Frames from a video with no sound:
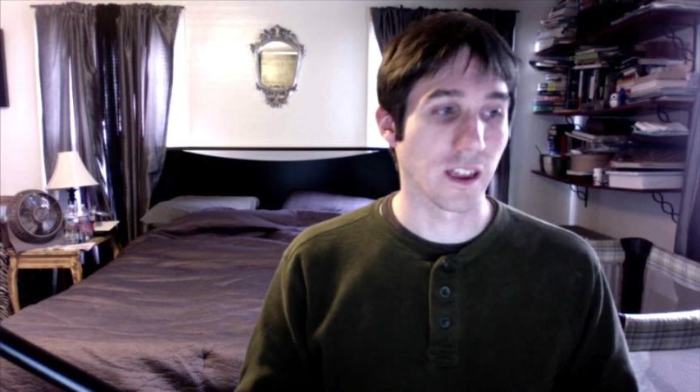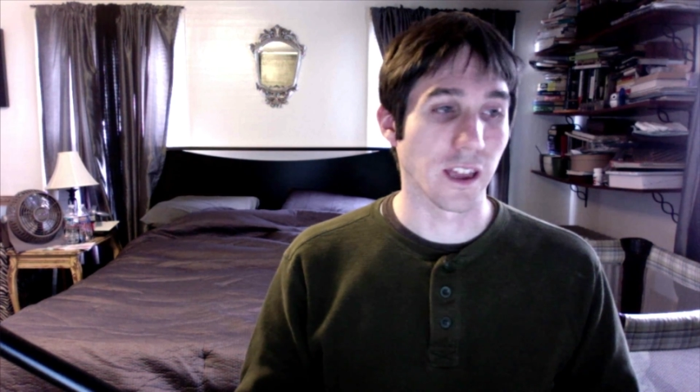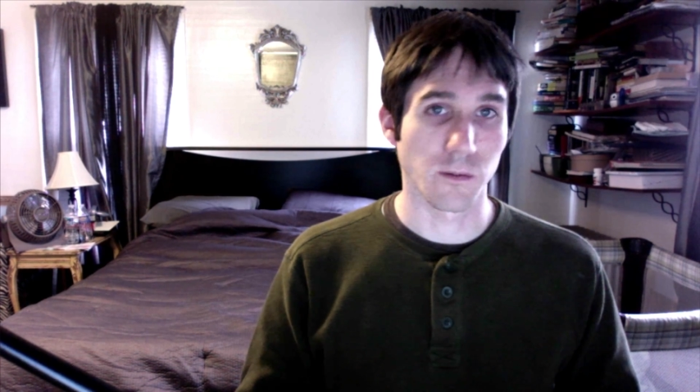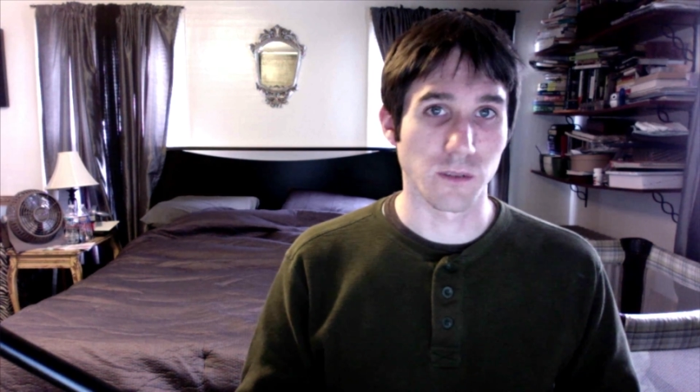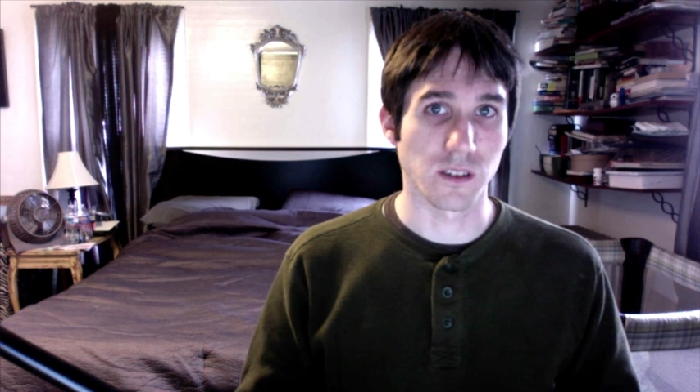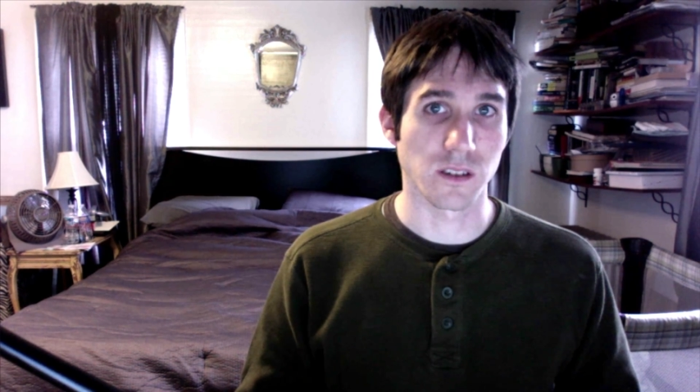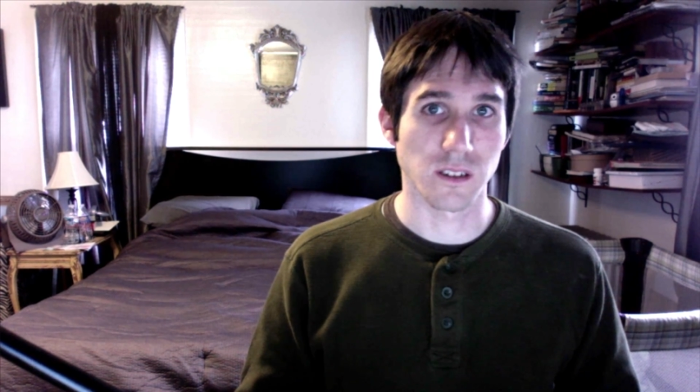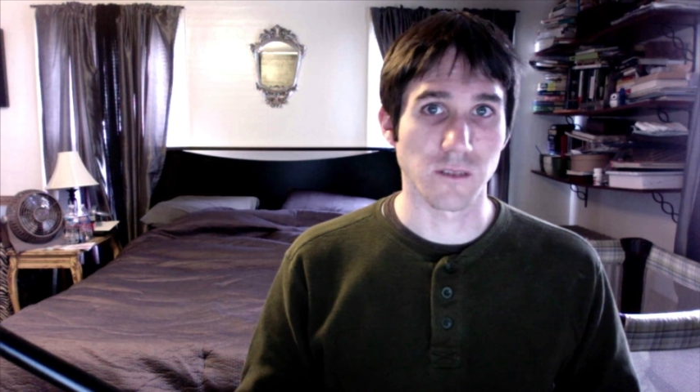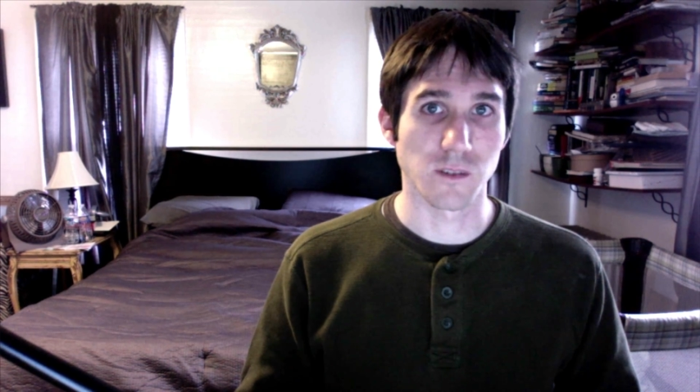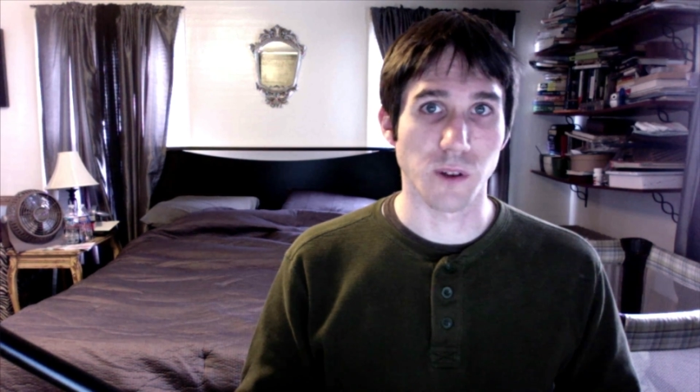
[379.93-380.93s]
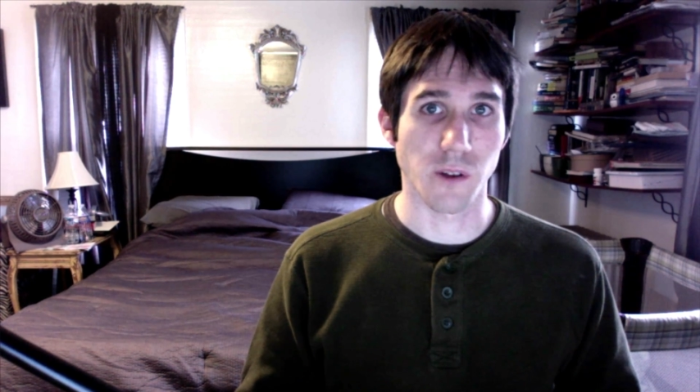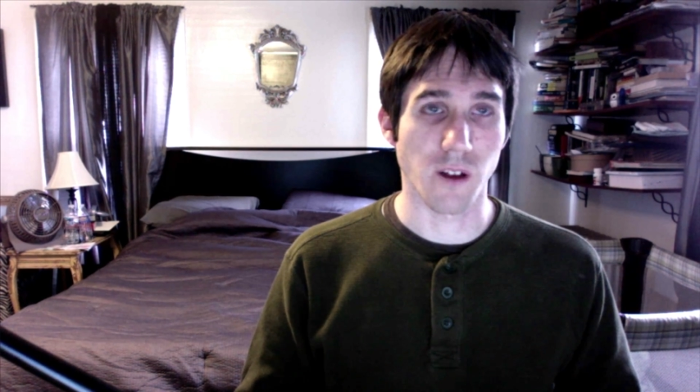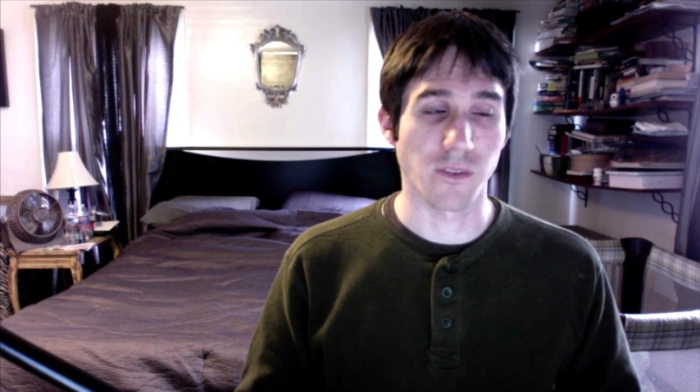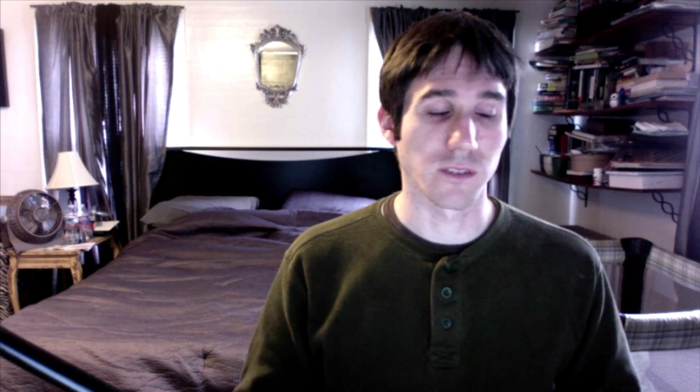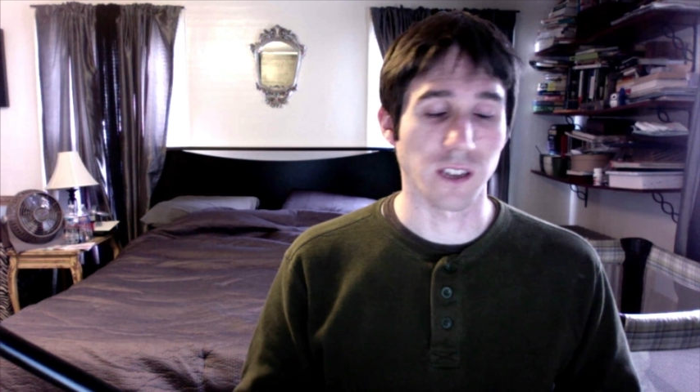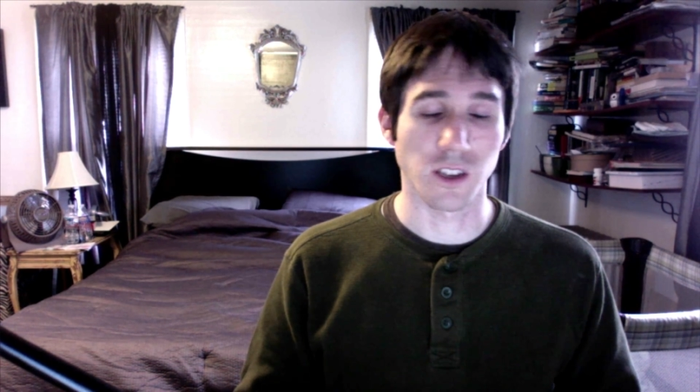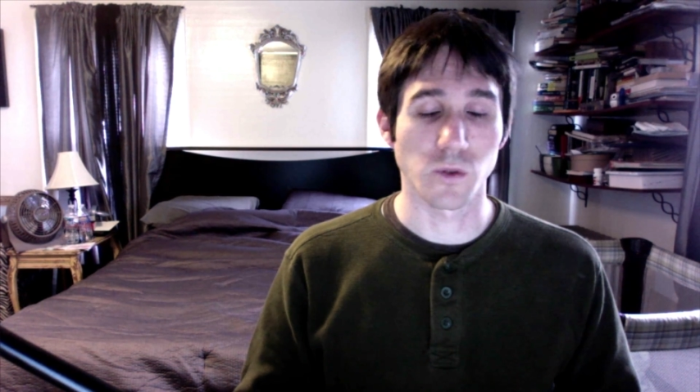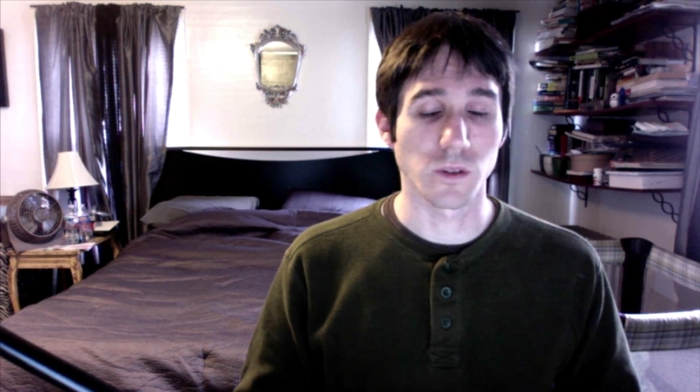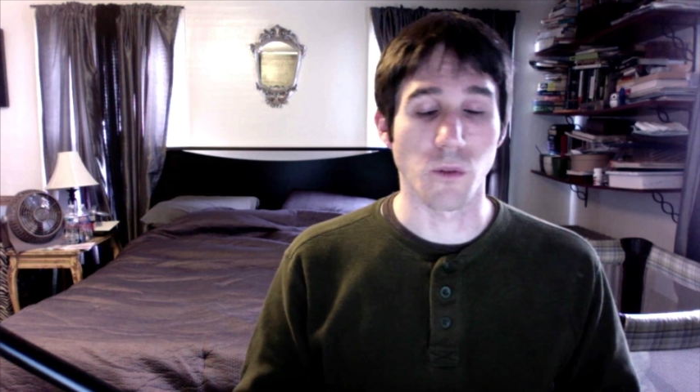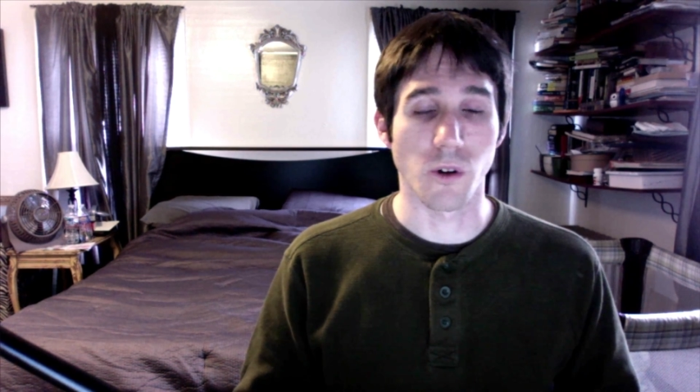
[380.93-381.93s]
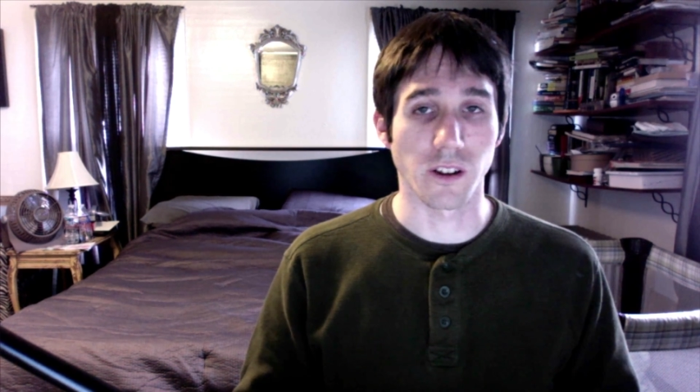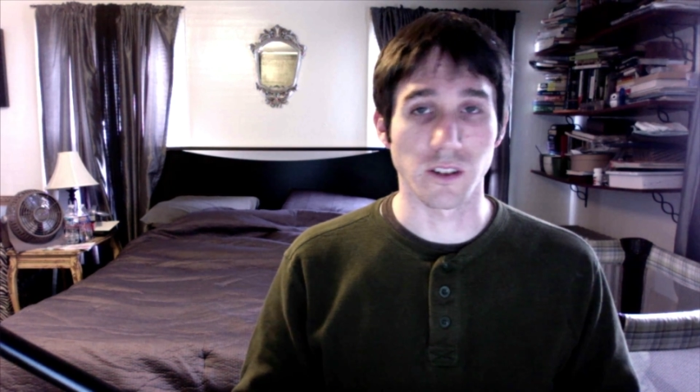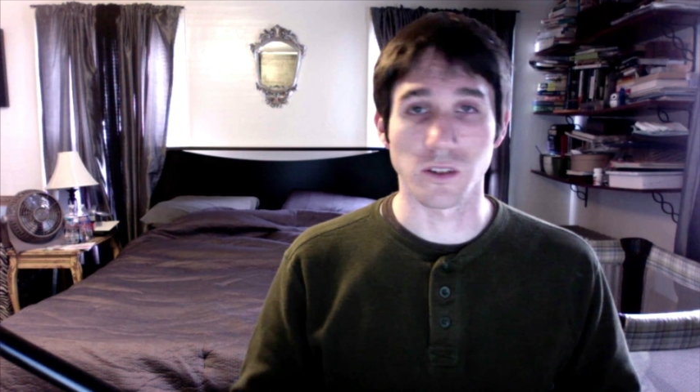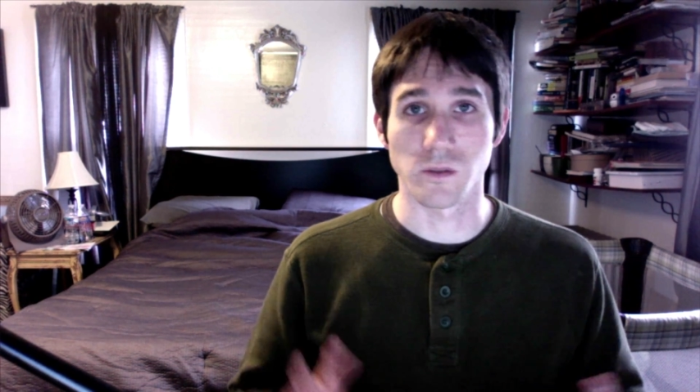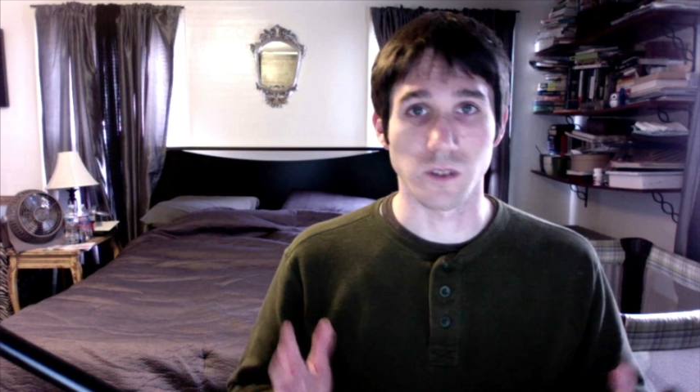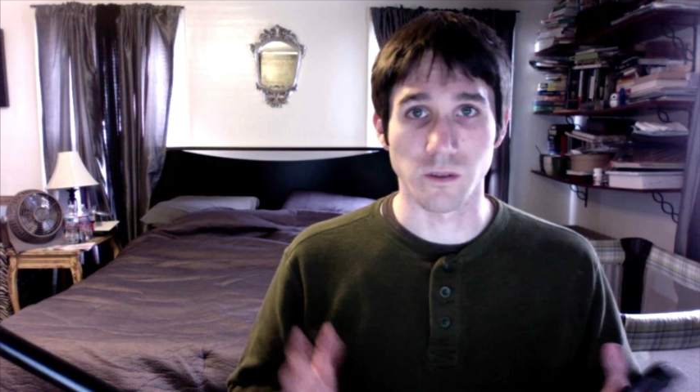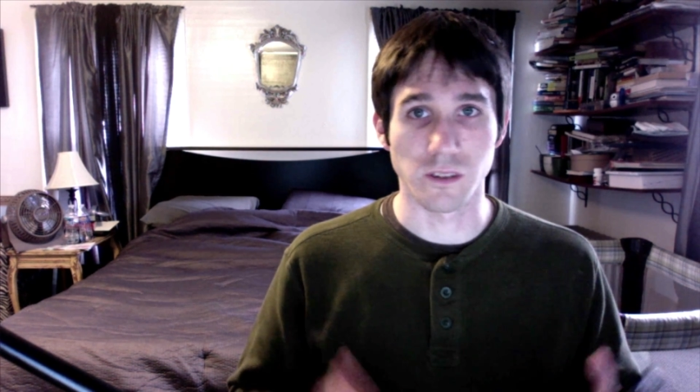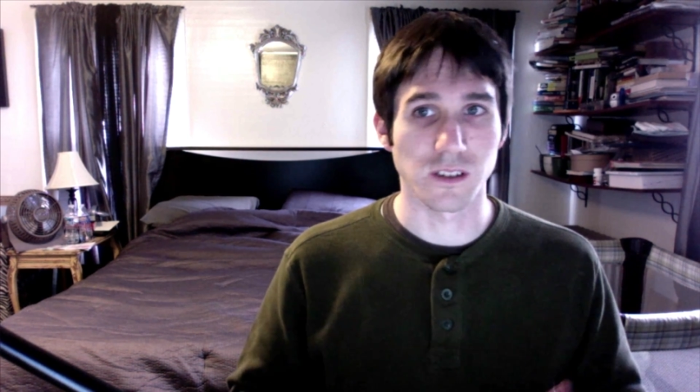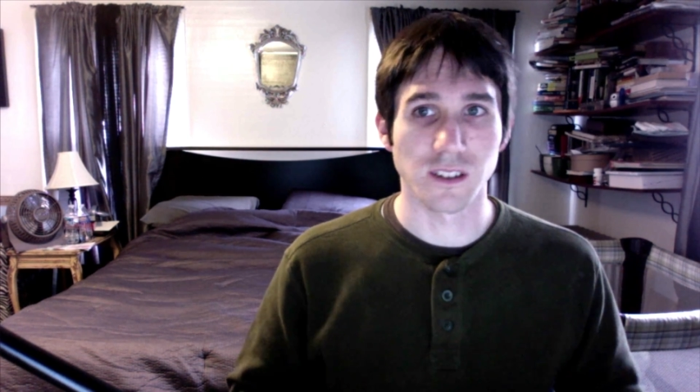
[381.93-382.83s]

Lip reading: It was pretty rough. It was like 2 a.m. too, so it was